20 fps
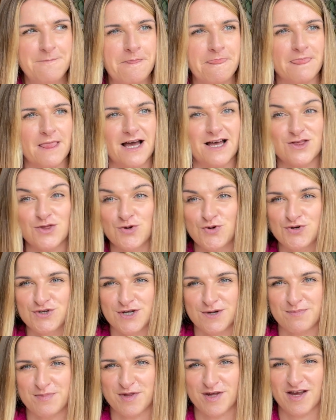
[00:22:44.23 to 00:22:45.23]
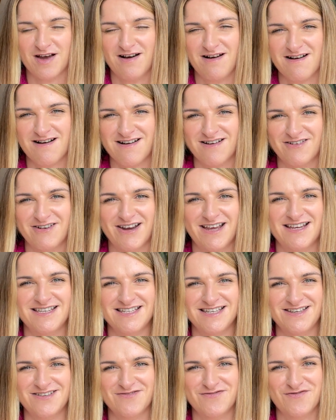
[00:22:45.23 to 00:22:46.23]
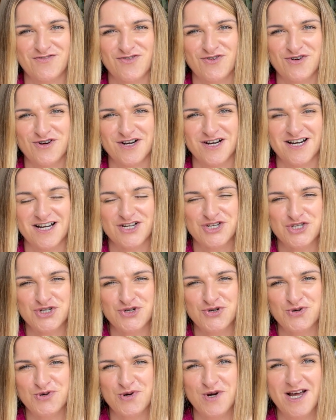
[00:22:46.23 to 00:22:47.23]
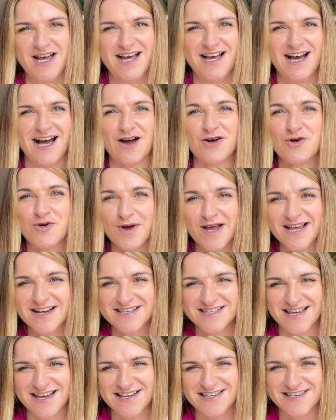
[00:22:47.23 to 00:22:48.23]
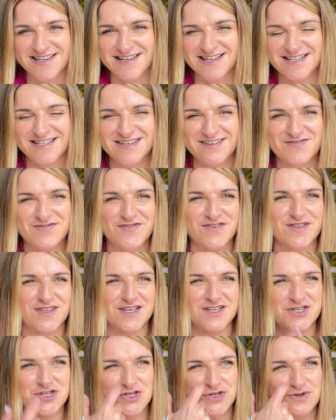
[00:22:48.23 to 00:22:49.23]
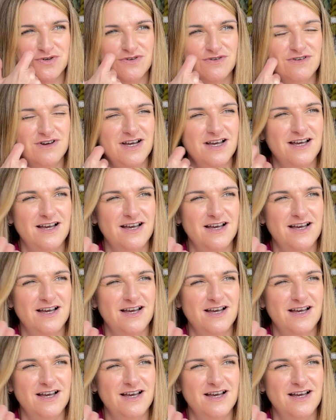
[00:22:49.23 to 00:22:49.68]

and load up the car ready for a show. I'm quite excited for this show.